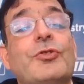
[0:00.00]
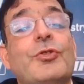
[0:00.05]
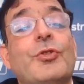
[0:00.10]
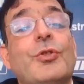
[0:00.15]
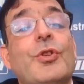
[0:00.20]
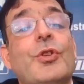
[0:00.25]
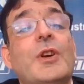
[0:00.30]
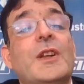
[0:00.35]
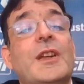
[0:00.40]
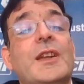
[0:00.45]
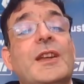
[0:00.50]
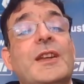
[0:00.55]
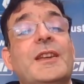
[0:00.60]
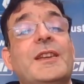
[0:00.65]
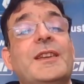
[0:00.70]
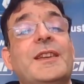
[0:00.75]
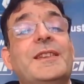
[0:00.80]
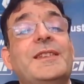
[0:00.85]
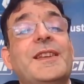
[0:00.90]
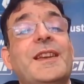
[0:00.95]
and show
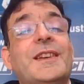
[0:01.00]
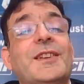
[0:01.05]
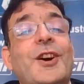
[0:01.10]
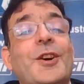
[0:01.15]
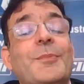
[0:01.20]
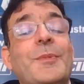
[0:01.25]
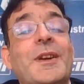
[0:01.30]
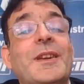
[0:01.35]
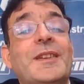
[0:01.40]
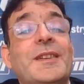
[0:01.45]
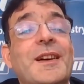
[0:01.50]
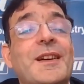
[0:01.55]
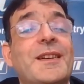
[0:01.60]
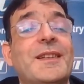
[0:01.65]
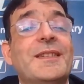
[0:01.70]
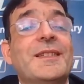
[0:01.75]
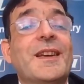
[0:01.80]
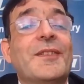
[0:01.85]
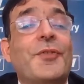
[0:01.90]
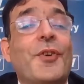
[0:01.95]
Indian government
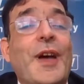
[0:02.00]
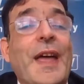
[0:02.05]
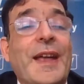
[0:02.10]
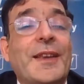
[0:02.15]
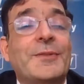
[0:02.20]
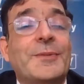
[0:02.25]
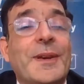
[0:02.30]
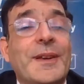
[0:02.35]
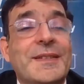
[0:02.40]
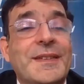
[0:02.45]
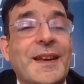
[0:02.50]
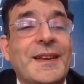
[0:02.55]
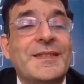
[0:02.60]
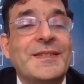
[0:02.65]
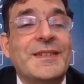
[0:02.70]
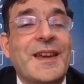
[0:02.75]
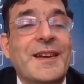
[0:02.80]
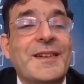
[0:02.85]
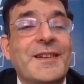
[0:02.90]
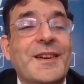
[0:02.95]
here is a XYZ
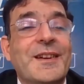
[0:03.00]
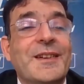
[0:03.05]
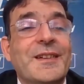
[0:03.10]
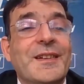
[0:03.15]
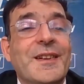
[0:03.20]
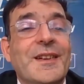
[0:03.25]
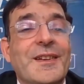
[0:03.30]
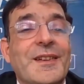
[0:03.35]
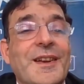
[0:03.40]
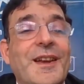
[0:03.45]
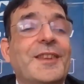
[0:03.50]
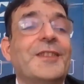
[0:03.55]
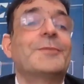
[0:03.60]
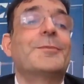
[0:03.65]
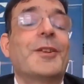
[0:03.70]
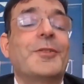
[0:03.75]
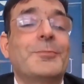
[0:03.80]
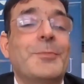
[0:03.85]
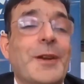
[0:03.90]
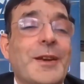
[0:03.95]
standard. It is
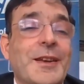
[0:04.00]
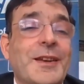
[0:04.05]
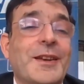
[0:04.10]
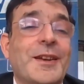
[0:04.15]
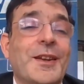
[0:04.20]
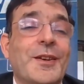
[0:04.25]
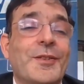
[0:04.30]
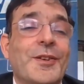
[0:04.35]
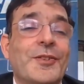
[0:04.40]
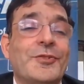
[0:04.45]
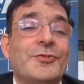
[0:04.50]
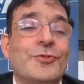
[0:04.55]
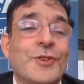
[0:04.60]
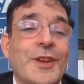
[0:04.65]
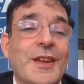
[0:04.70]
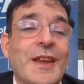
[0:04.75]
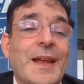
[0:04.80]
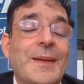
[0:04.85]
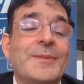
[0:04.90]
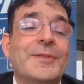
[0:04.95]
much better than ours.
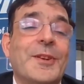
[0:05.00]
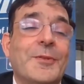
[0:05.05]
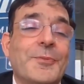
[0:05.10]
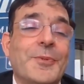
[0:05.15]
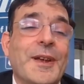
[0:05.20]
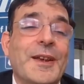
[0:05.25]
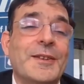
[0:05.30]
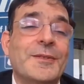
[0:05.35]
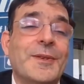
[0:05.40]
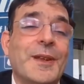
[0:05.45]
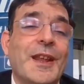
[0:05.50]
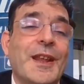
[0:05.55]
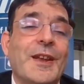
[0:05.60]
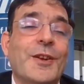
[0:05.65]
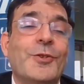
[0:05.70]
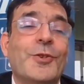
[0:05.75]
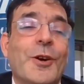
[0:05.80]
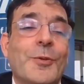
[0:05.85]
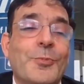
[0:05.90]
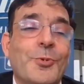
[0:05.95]
Today, I am surprised when
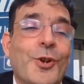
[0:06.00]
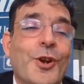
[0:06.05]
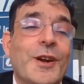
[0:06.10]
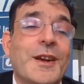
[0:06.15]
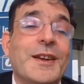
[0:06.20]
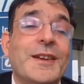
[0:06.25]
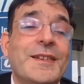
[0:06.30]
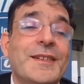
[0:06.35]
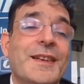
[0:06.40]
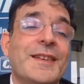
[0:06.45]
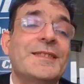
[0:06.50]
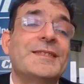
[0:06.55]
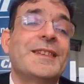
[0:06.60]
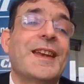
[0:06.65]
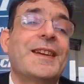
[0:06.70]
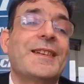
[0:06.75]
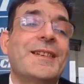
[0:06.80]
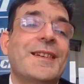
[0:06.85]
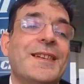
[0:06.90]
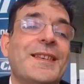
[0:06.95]
I go abroad. Indian
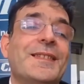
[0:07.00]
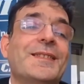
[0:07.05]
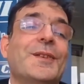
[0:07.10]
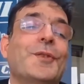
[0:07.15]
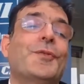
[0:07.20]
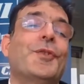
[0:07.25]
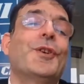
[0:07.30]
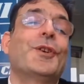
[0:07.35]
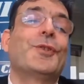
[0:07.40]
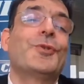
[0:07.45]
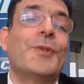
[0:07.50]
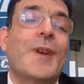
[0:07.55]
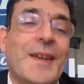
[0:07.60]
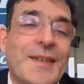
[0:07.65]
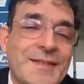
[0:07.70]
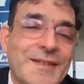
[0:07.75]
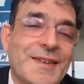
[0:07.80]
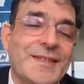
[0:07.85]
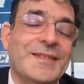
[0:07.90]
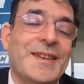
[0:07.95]
standard is referred to
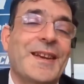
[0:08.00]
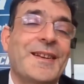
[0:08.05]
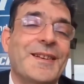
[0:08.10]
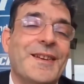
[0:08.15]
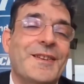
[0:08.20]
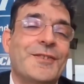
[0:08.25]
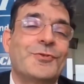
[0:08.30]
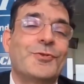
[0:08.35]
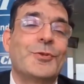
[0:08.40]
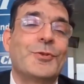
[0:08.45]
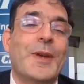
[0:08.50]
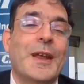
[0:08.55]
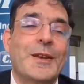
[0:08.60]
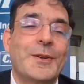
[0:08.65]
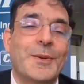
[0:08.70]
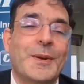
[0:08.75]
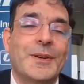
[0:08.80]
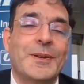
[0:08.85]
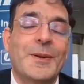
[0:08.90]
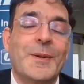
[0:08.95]
as the standards to
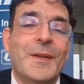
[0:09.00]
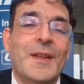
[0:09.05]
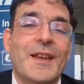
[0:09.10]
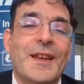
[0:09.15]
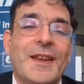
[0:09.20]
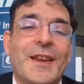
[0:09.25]
evaluate.